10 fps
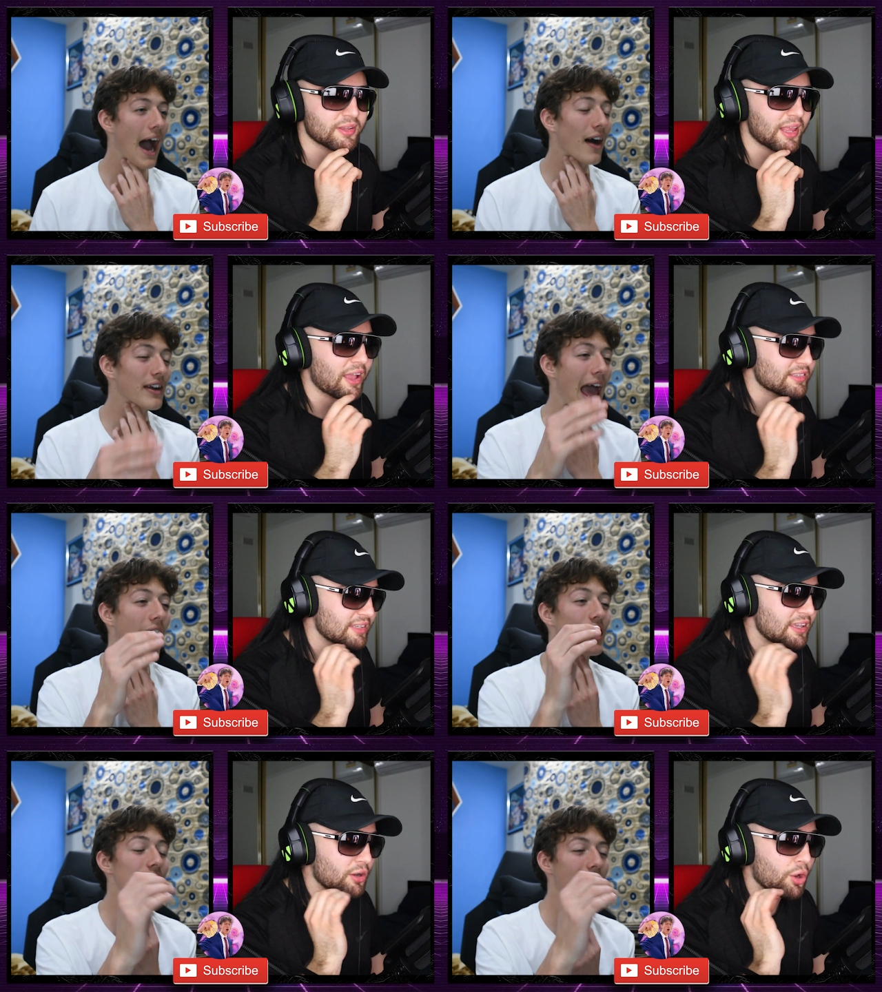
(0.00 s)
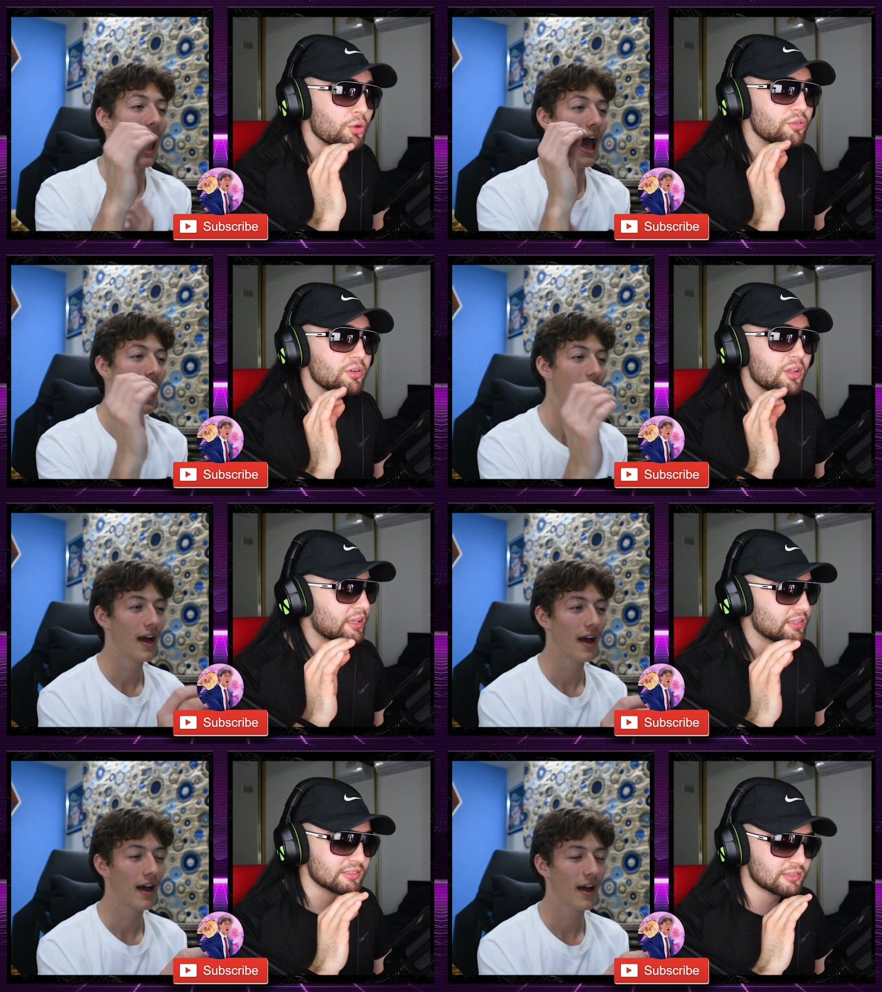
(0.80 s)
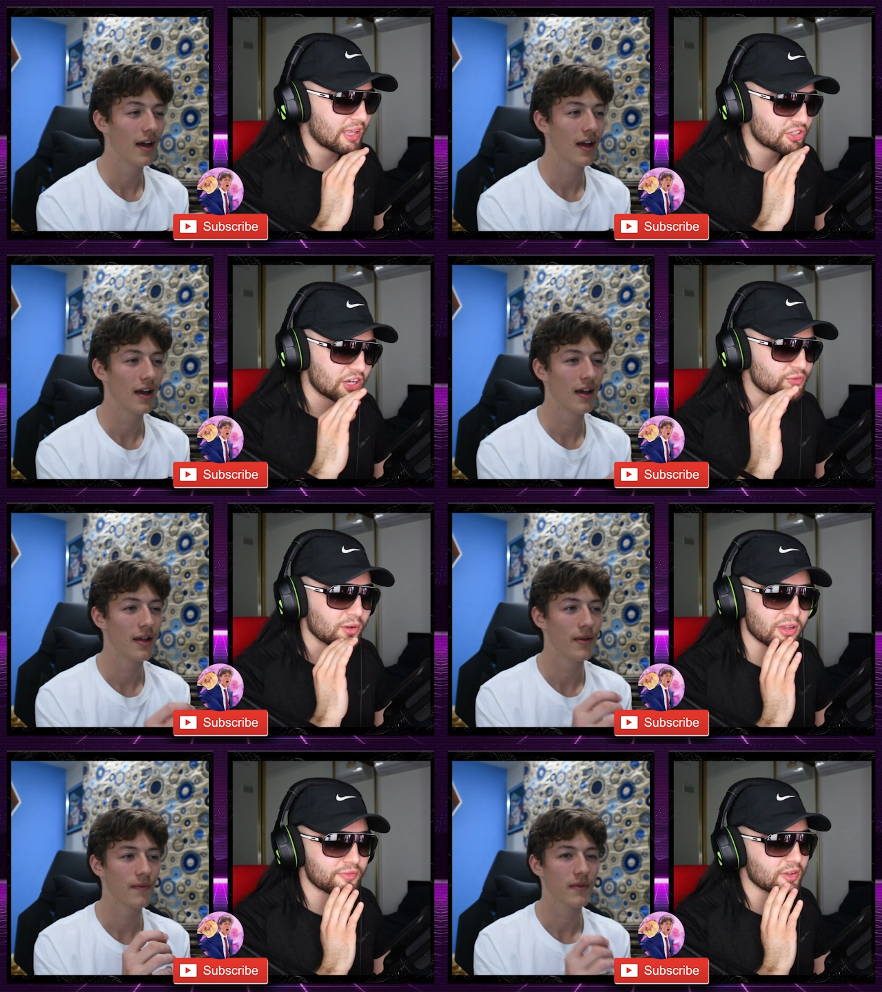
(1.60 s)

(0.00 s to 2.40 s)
Speaker 1: how, that how scene alone is that changed my life